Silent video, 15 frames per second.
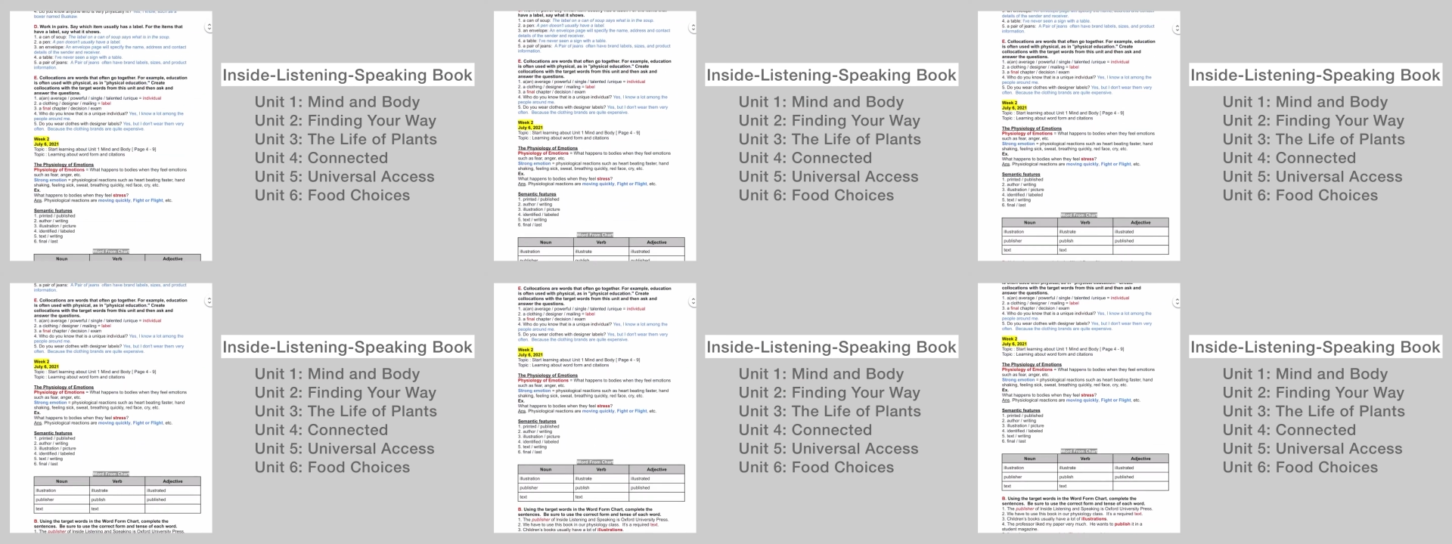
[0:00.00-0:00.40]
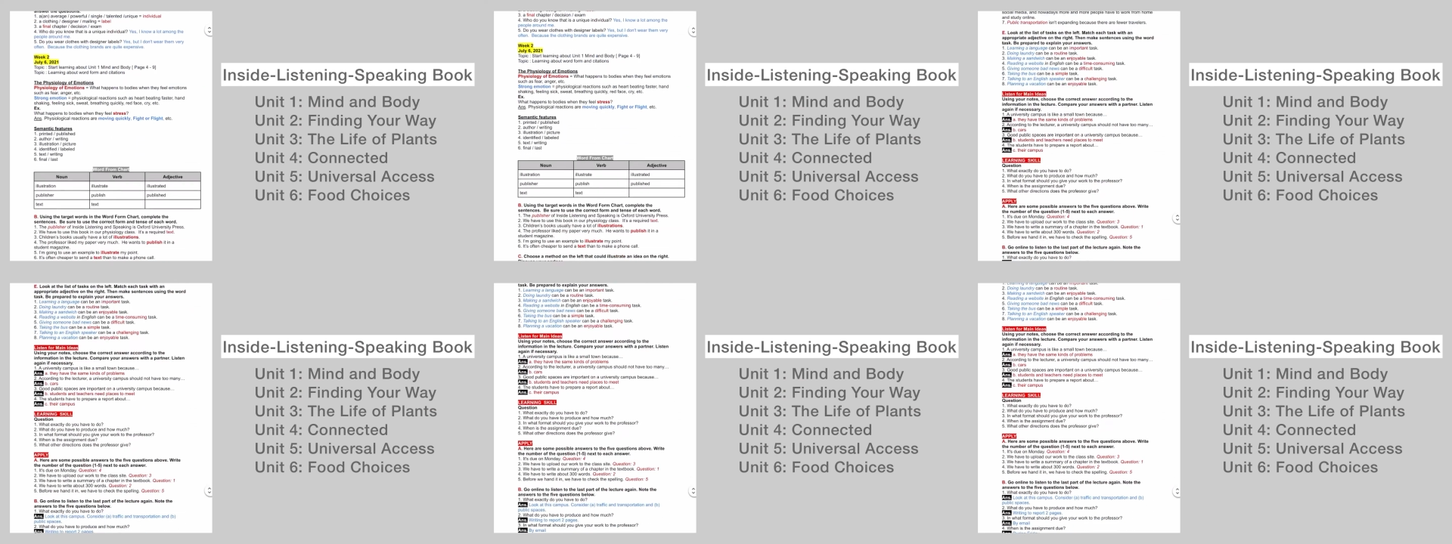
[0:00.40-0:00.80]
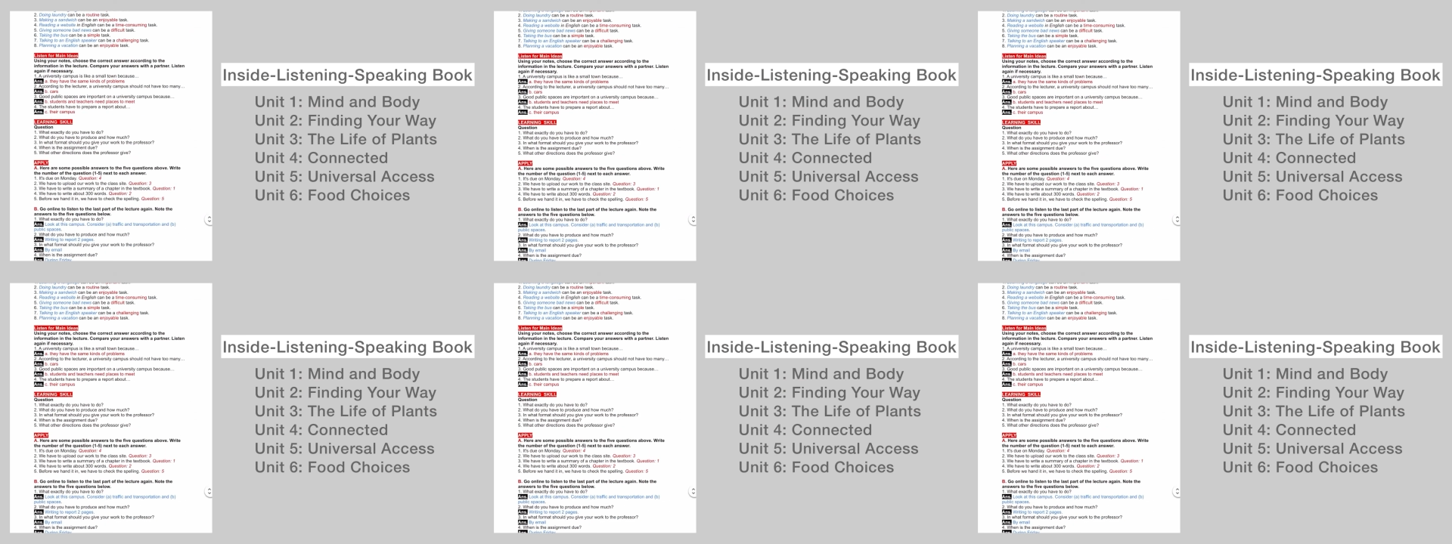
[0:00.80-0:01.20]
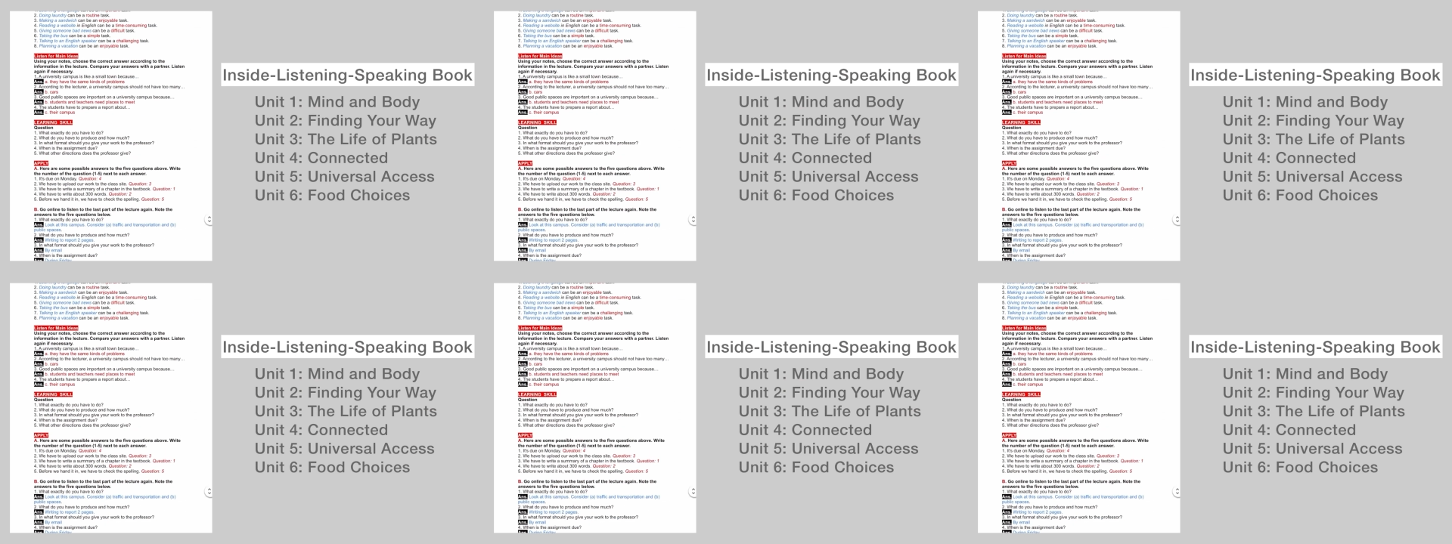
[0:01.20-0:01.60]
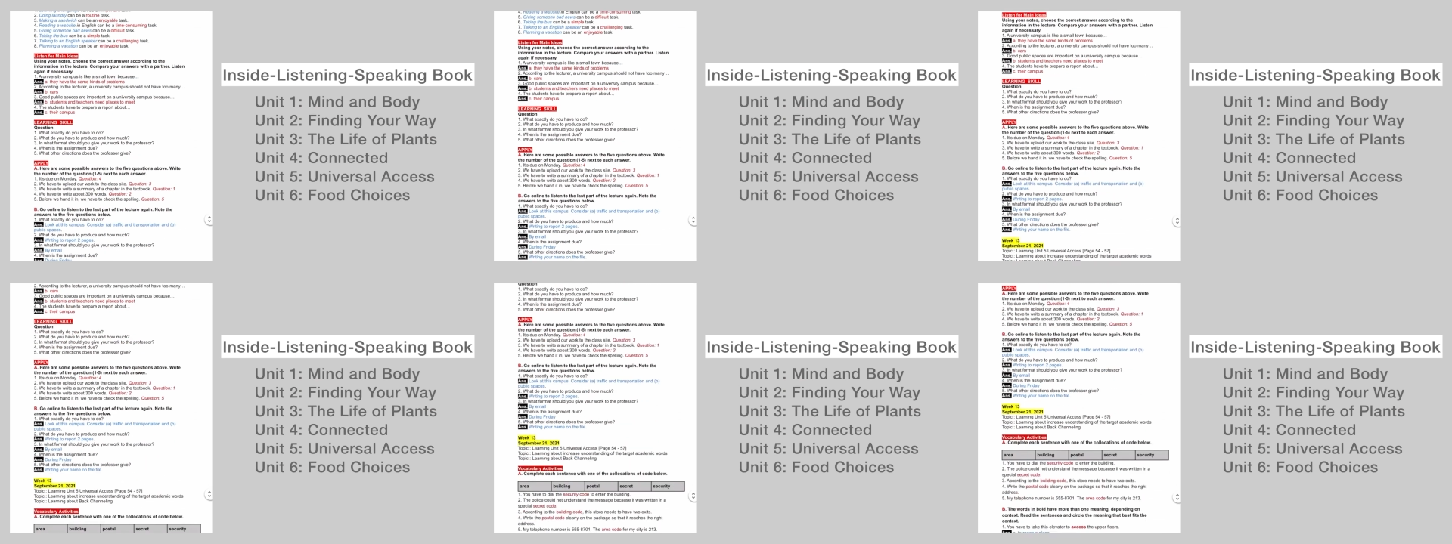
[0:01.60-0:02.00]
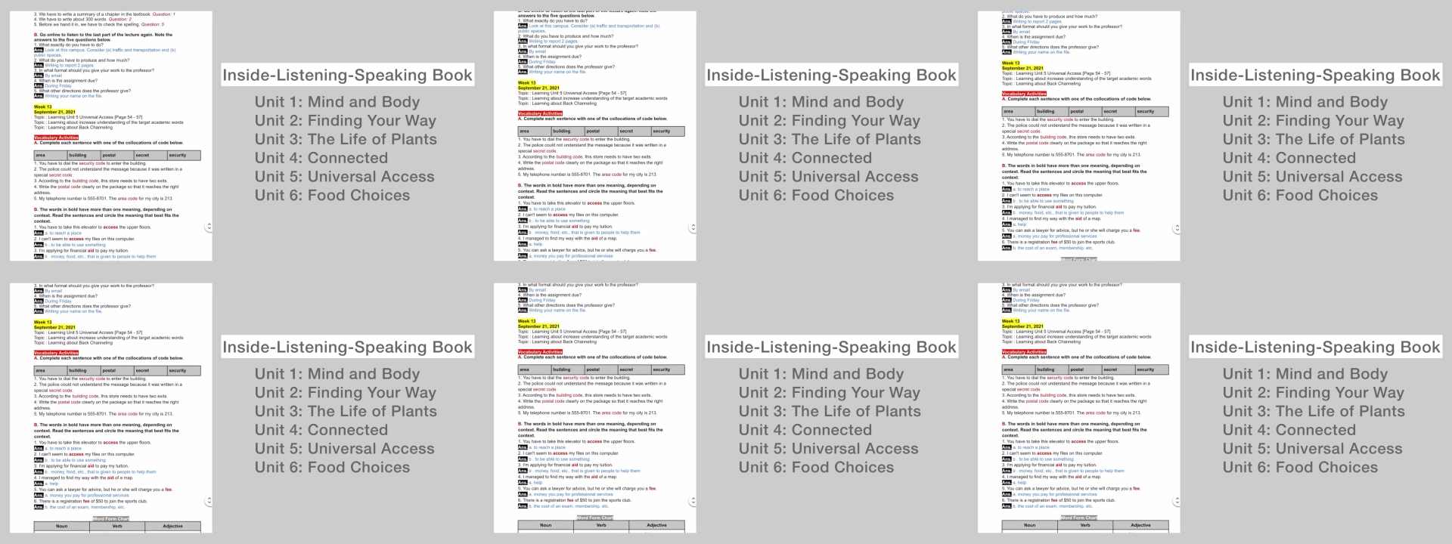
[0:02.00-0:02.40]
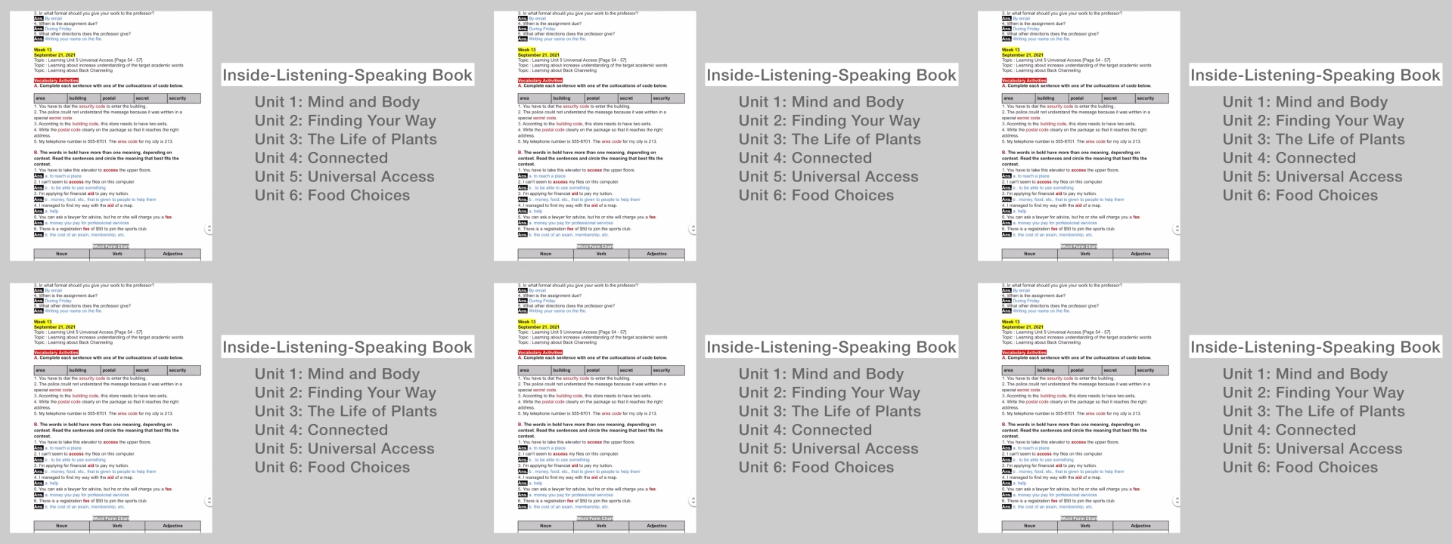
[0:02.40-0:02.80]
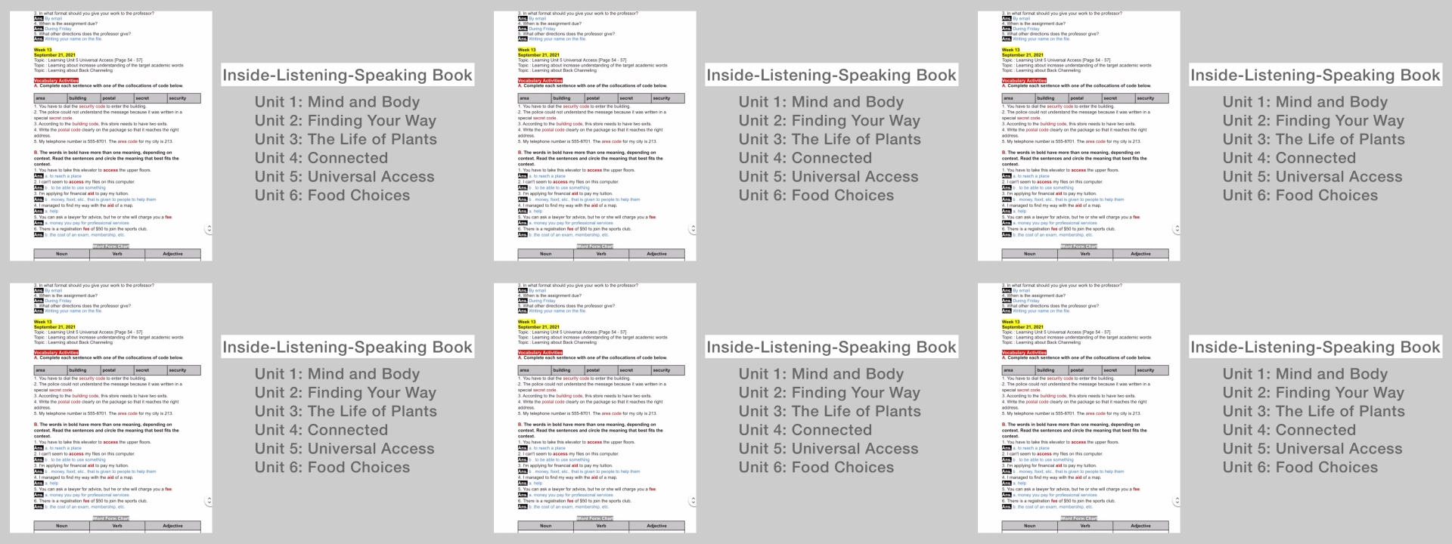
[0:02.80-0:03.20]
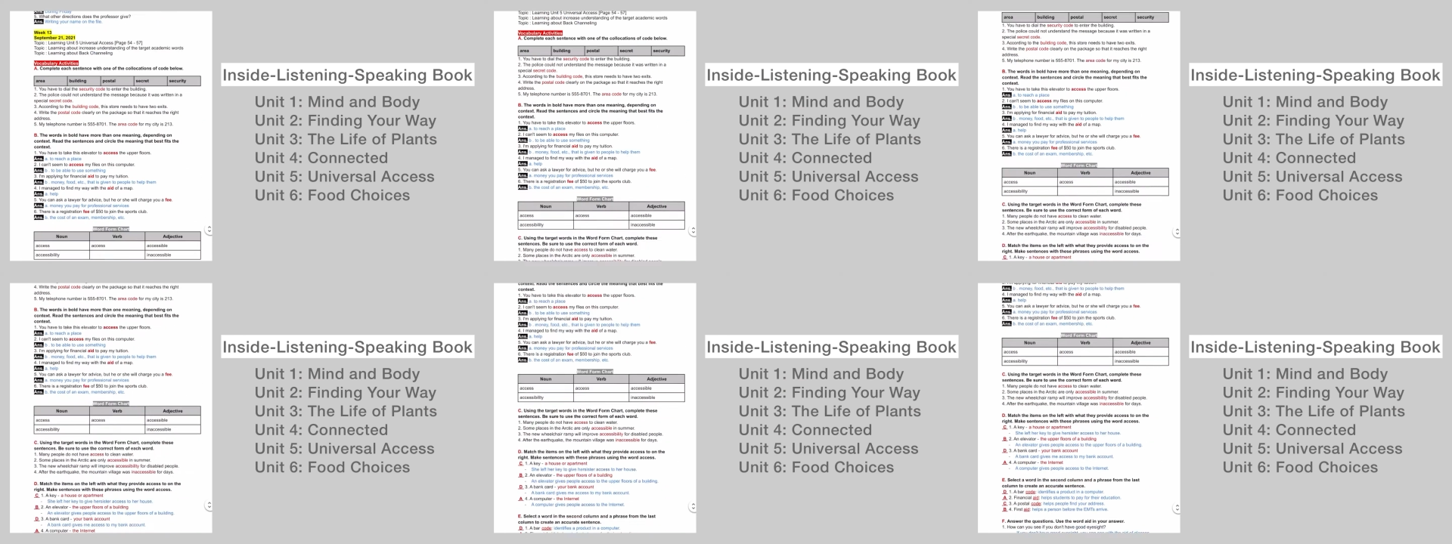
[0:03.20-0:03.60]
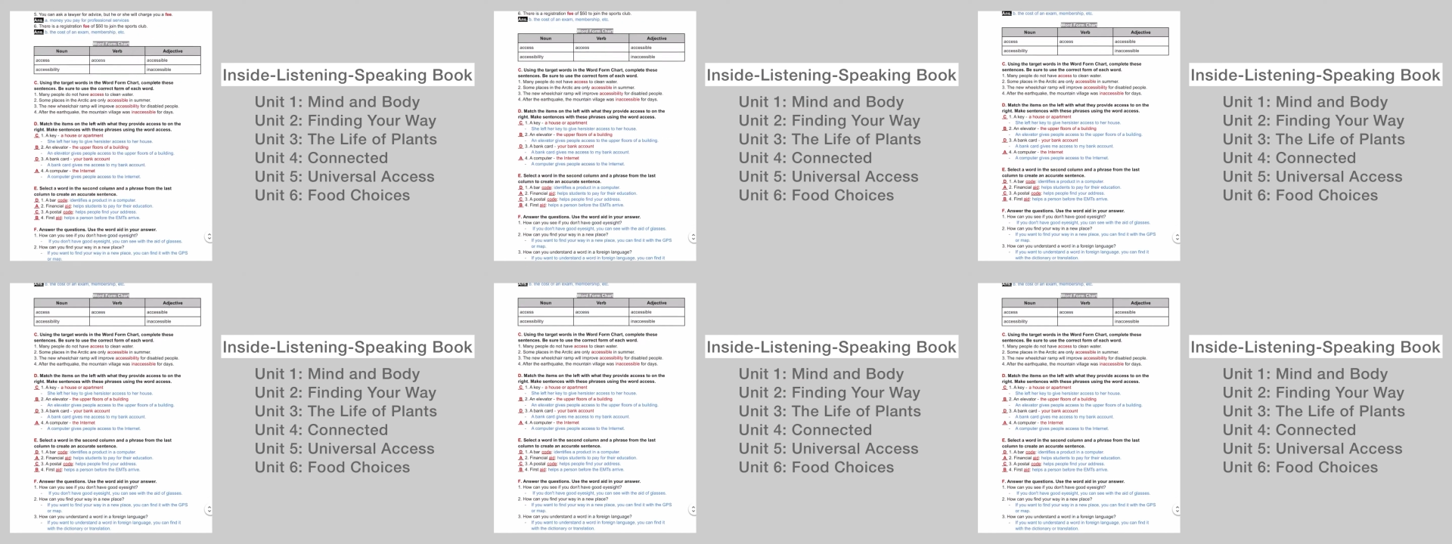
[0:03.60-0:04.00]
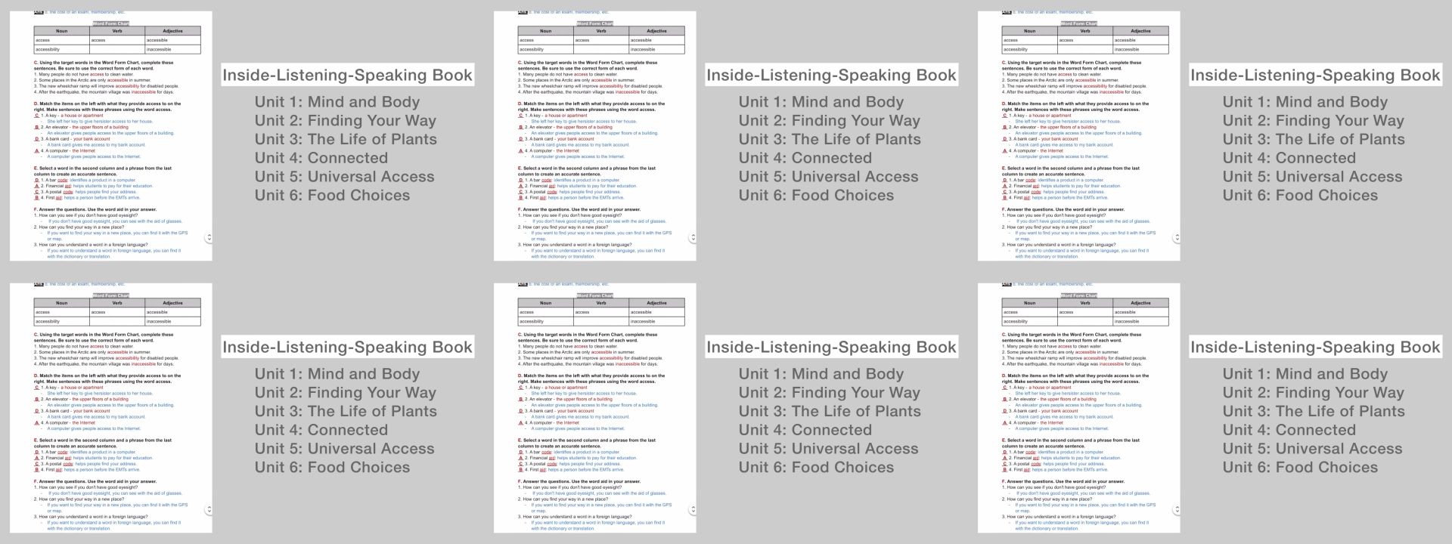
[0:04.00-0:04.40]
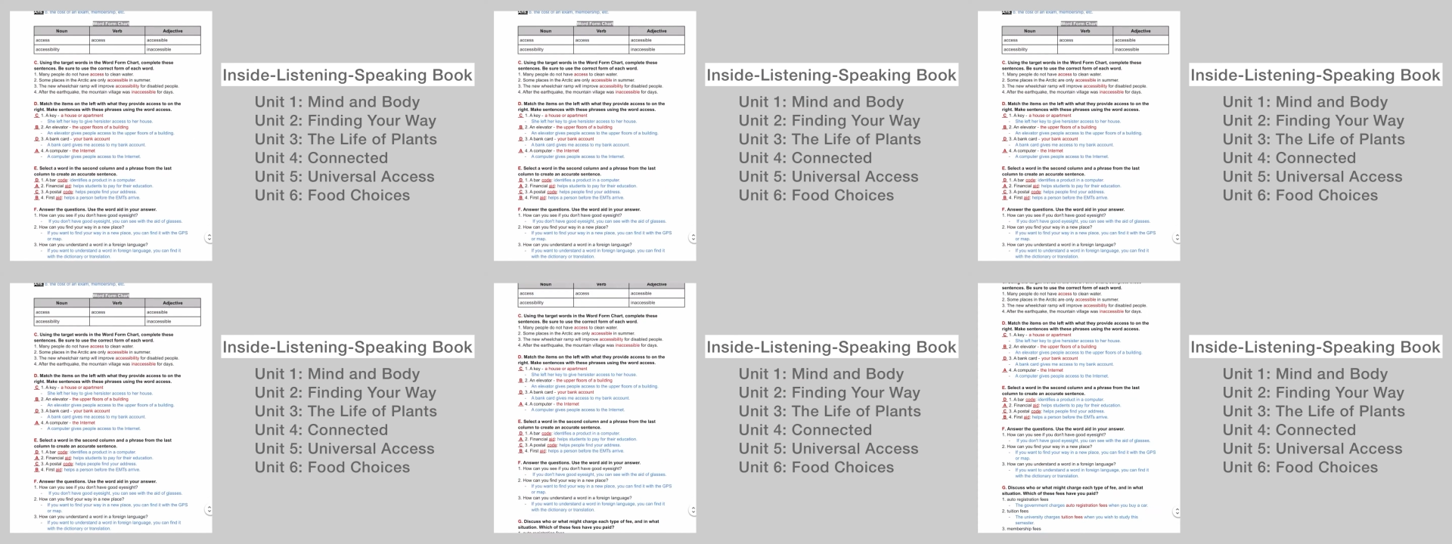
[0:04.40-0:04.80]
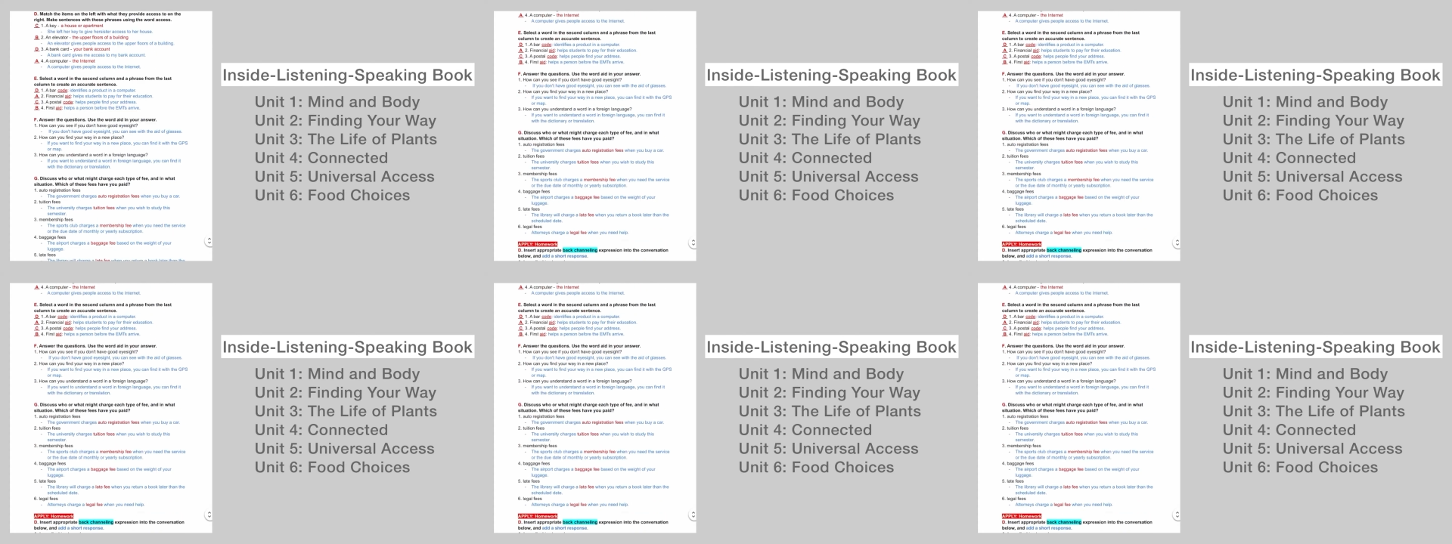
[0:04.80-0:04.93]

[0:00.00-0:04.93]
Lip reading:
No face is visible, so there are no lips to read.